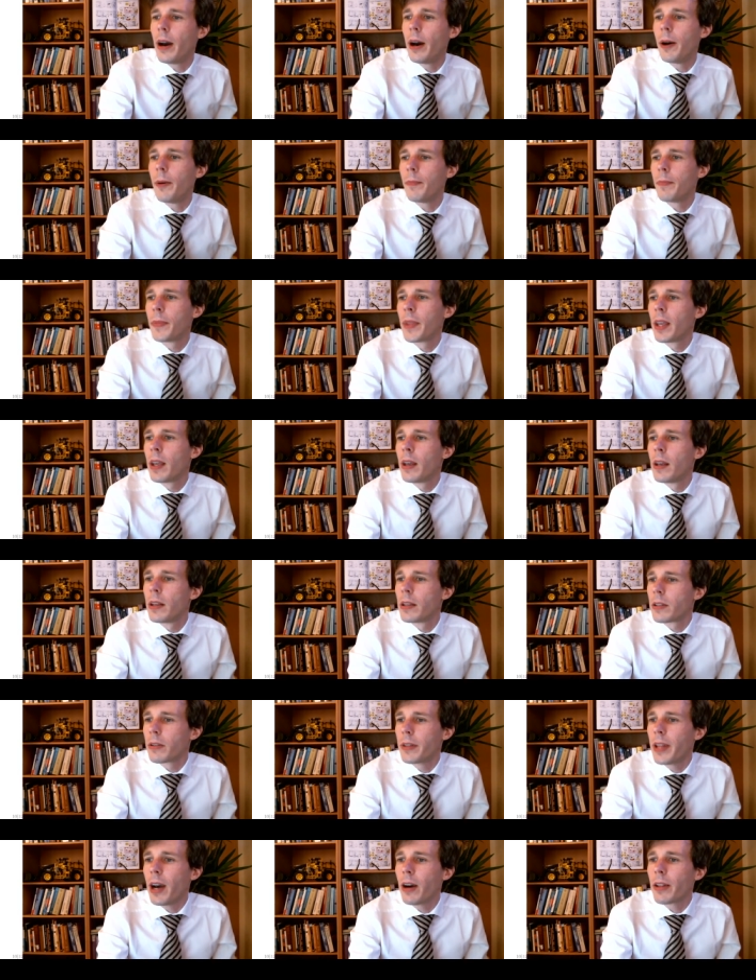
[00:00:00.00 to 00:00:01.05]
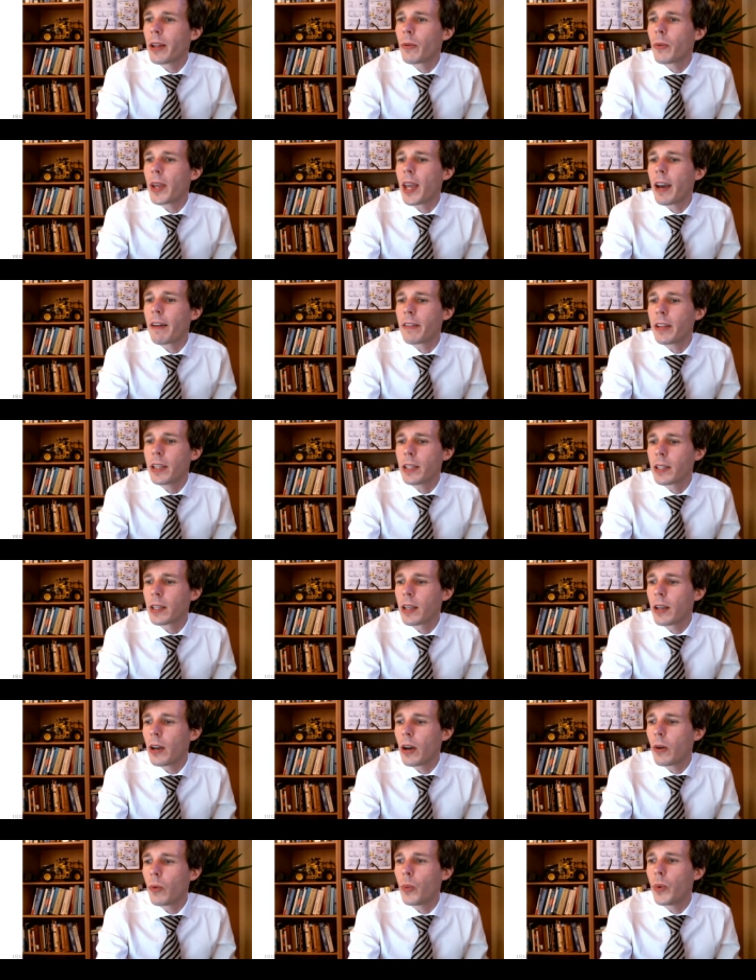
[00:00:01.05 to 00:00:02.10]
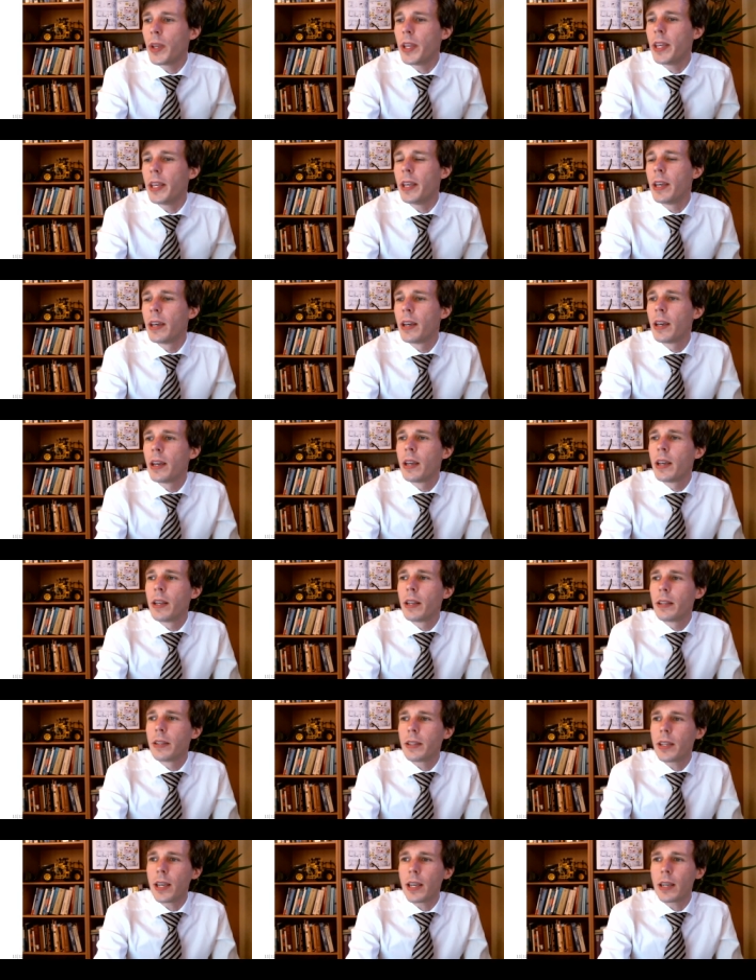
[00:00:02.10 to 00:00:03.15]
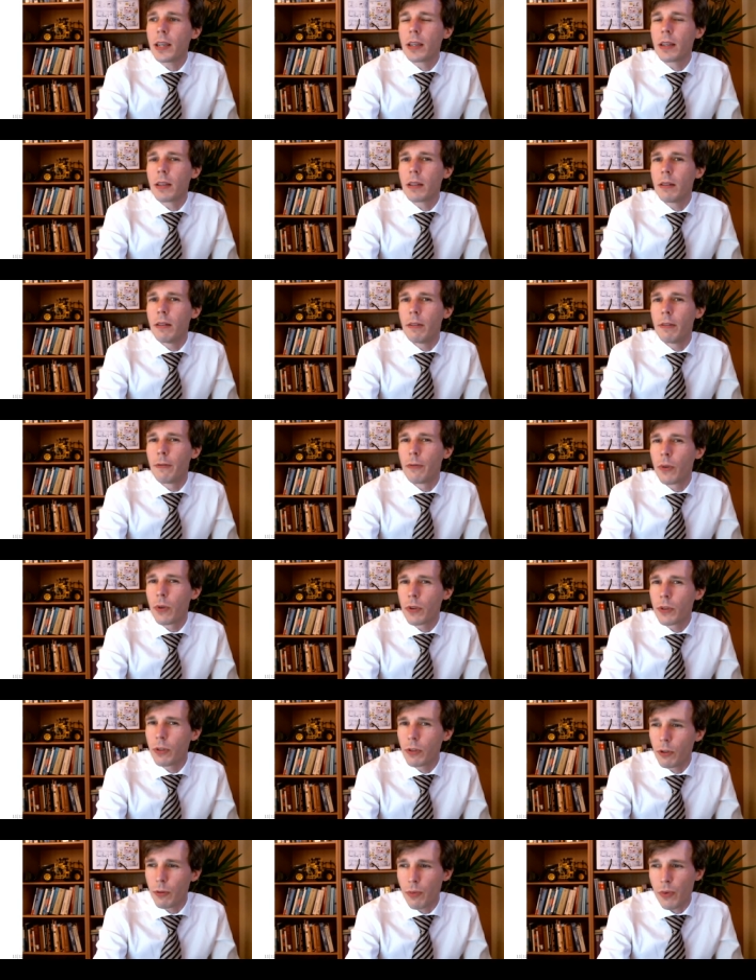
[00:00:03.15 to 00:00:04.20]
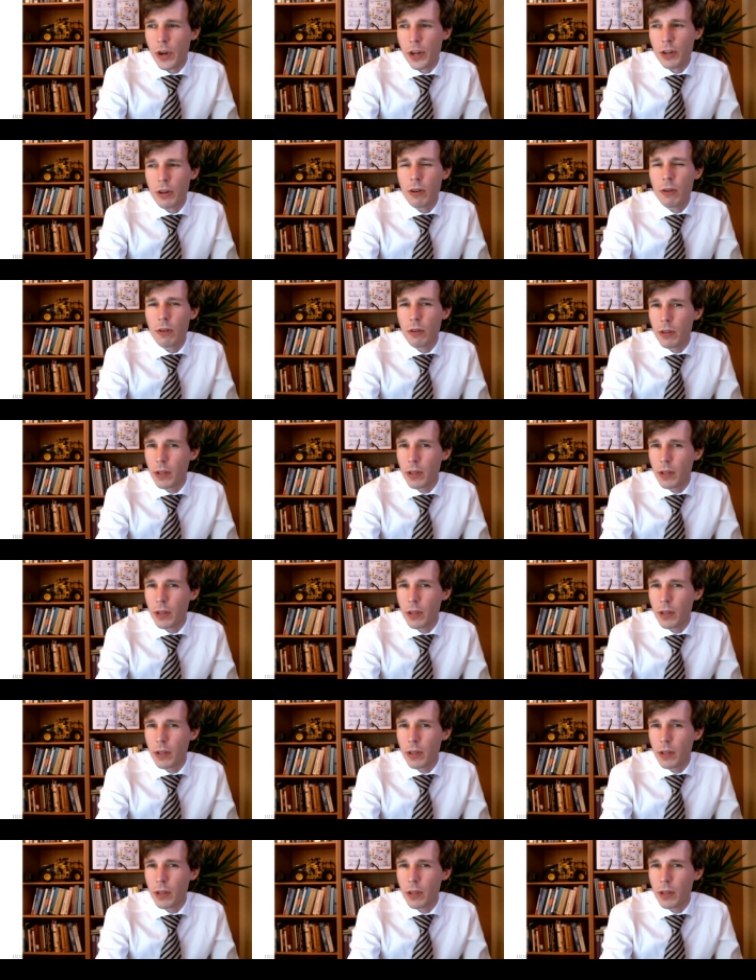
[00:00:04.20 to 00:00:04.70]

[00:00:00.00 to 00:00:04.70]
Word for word: Um, so now that we have this, we take the force due to pressure.